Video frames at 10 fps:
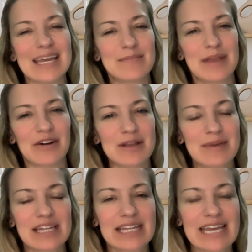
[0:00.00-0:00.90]
am Mary
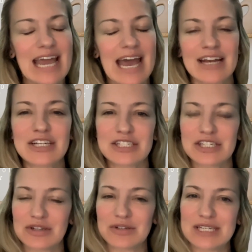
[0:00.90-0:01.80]
Miele, Ed
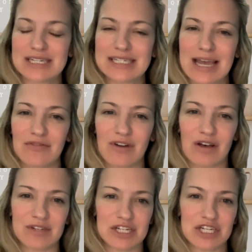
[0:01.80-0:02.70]
Consultant at
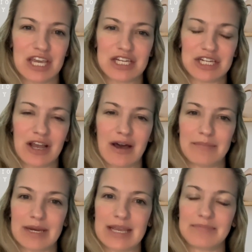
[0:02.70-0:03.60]
Evolved Education
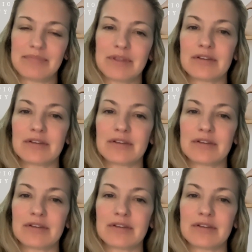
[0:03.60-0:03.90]
Company.